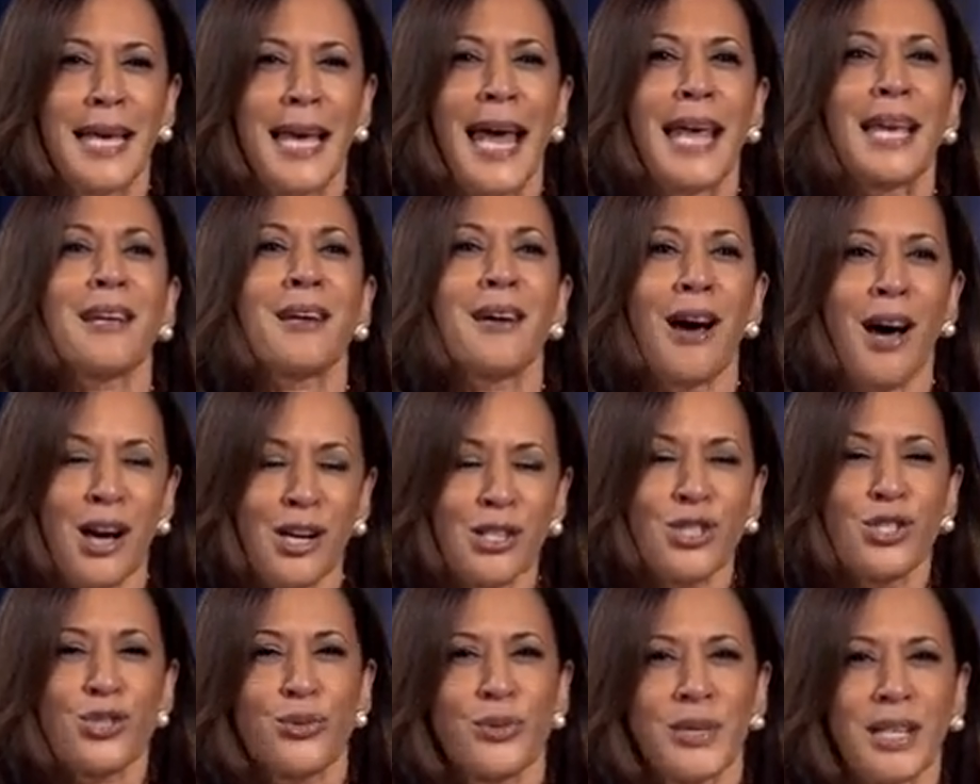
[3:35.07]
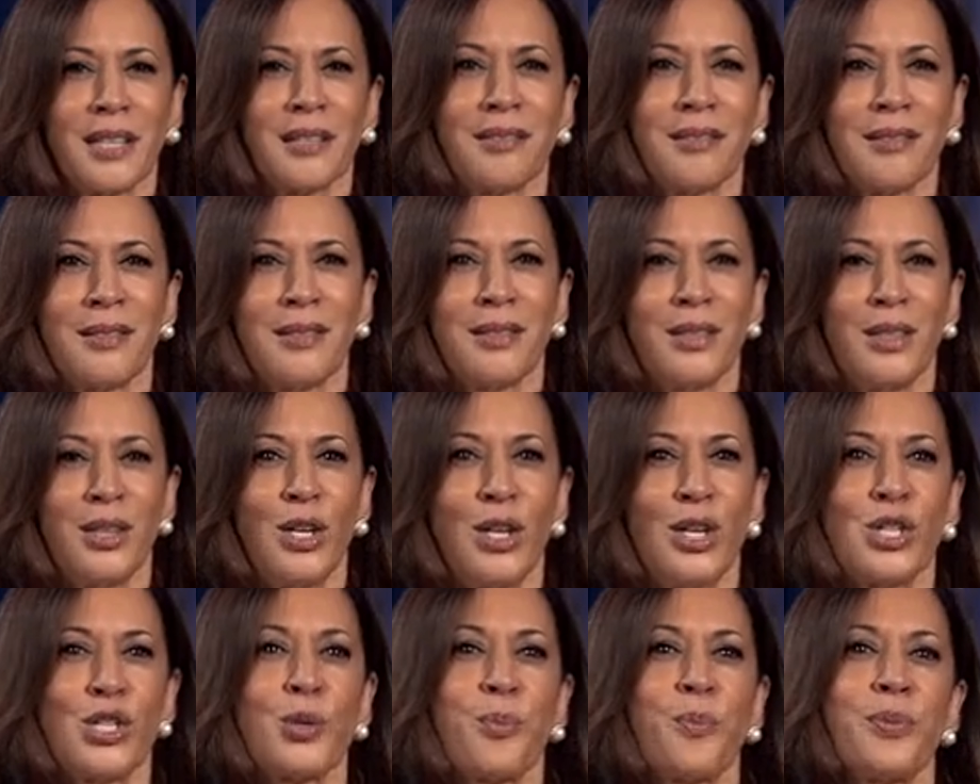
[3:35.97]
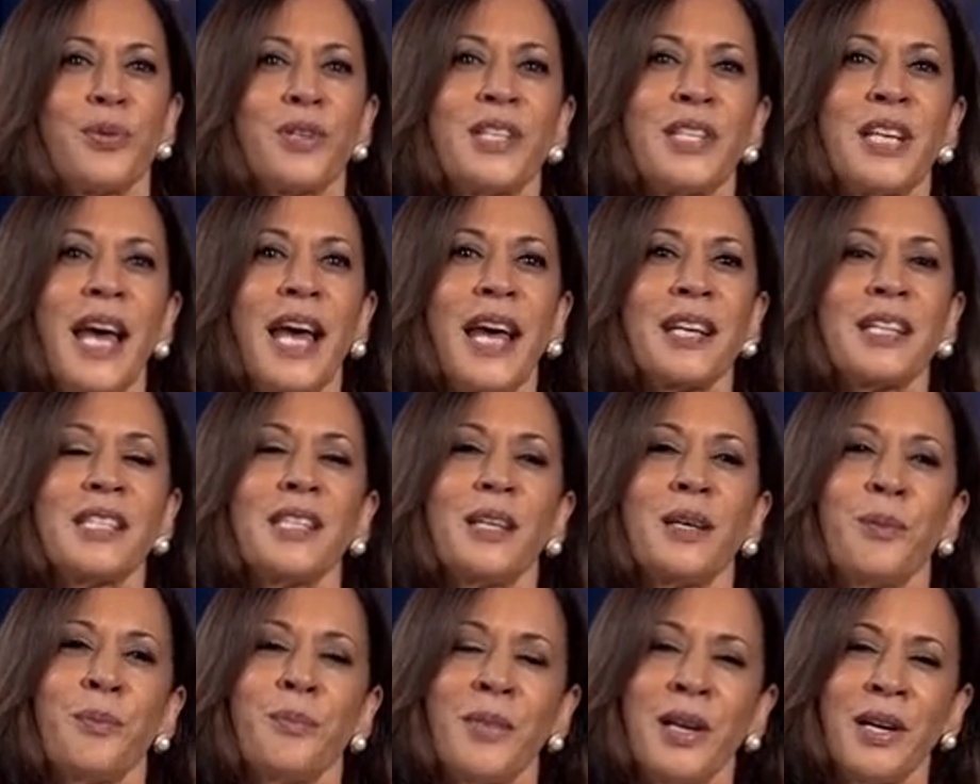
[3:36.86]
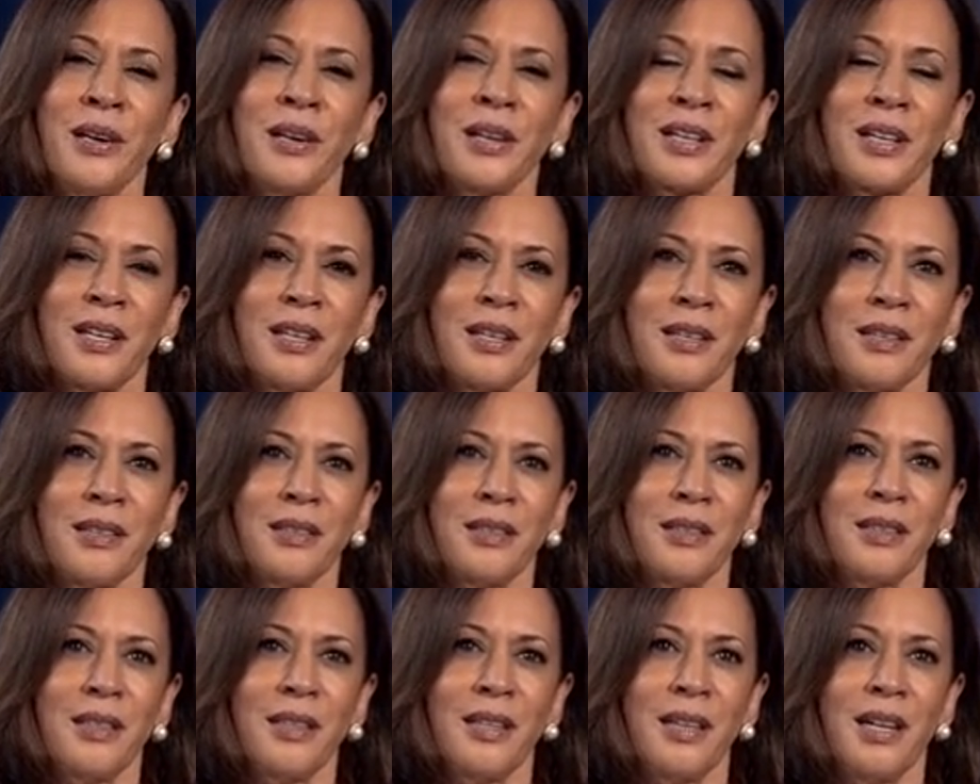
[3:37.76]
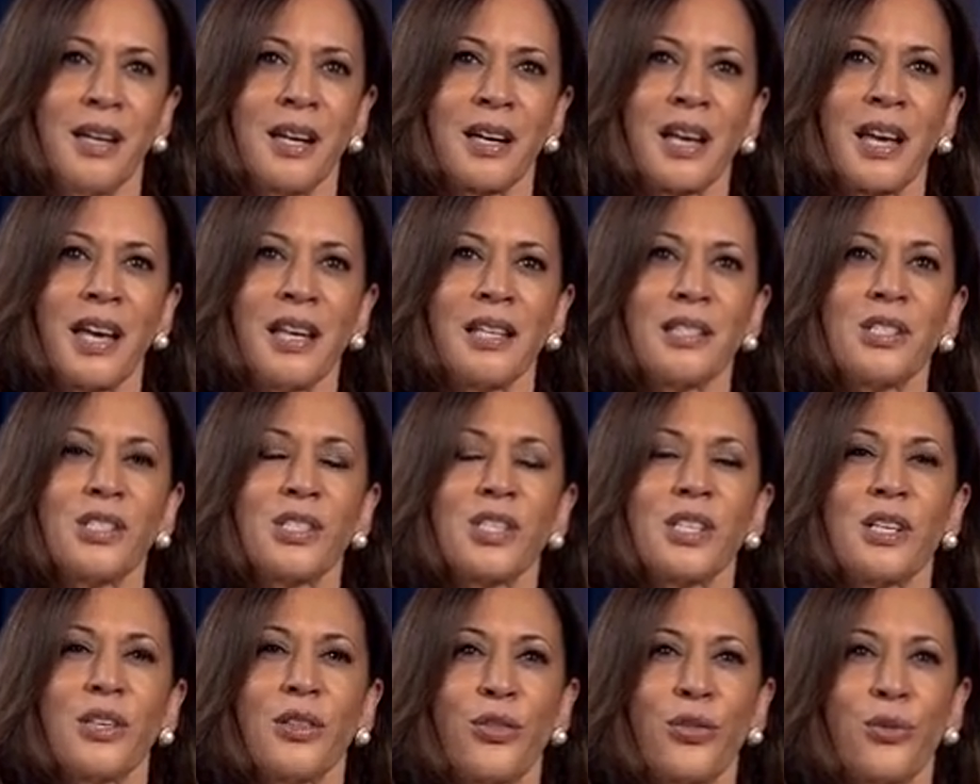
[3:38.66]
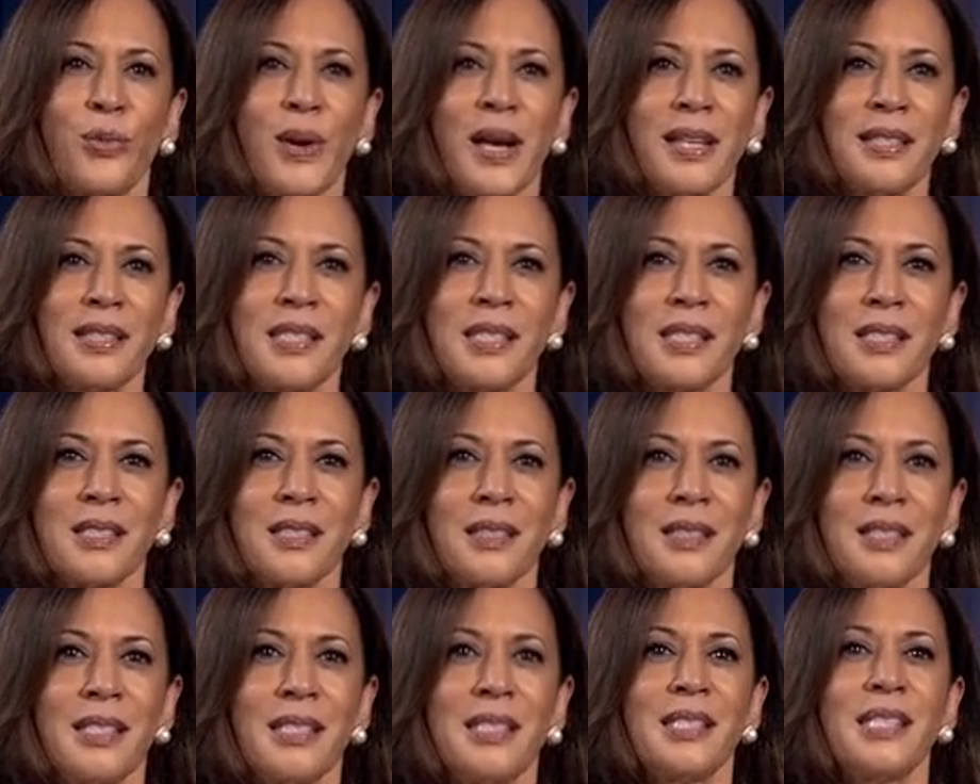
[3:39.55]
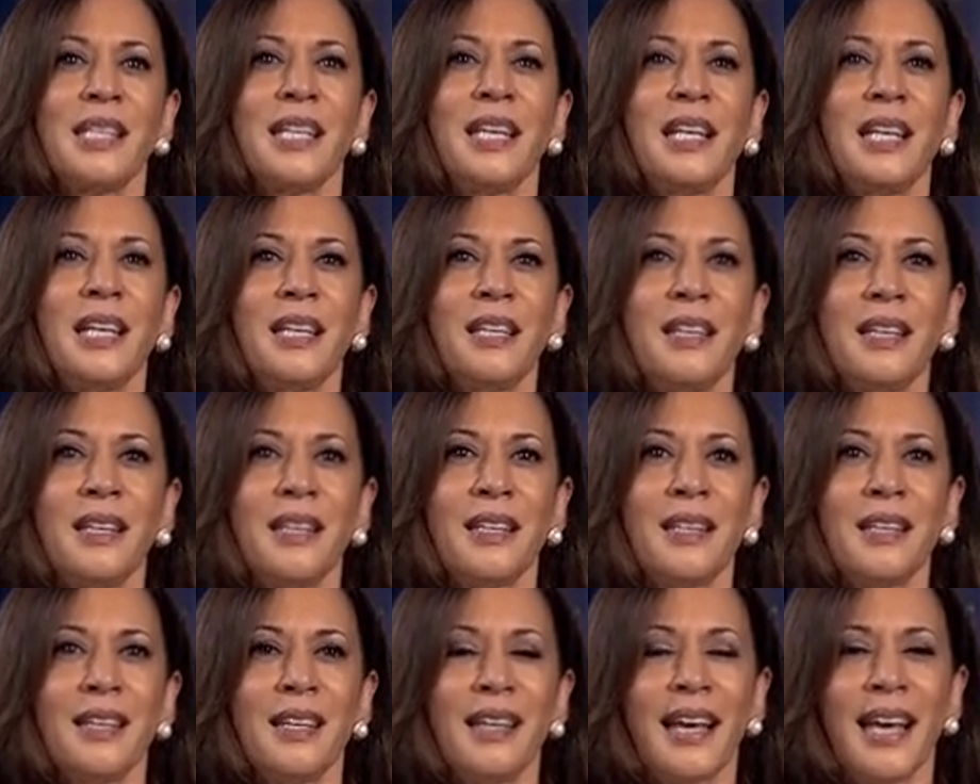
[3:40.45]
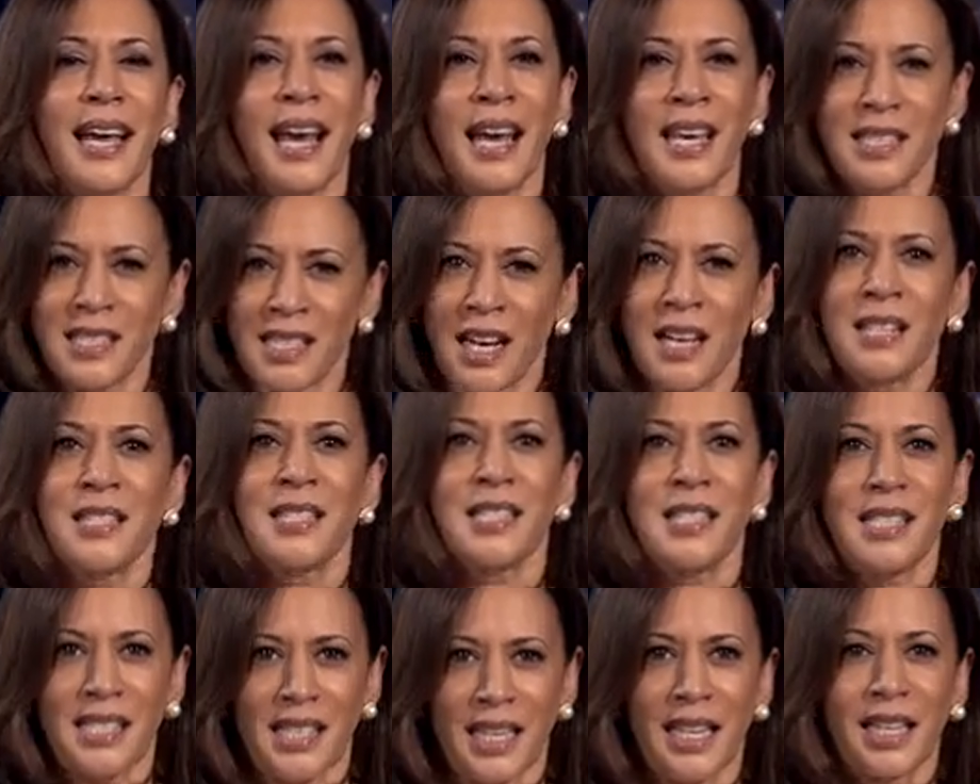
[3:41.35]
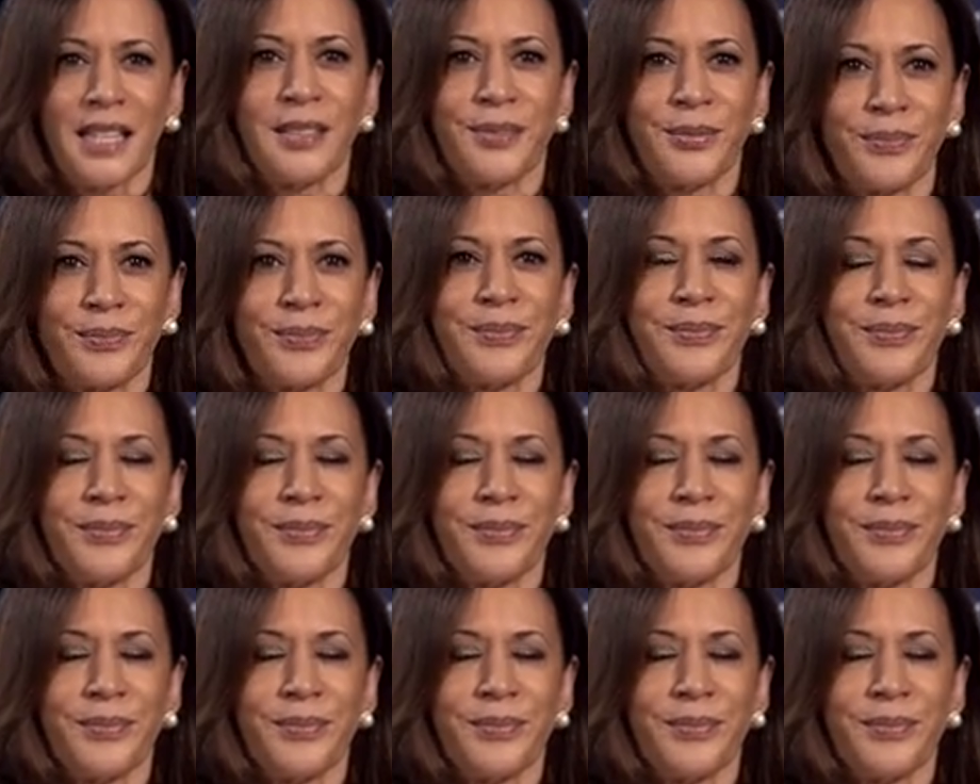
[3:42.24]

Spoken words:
and country to protect America against threats seen and unseen.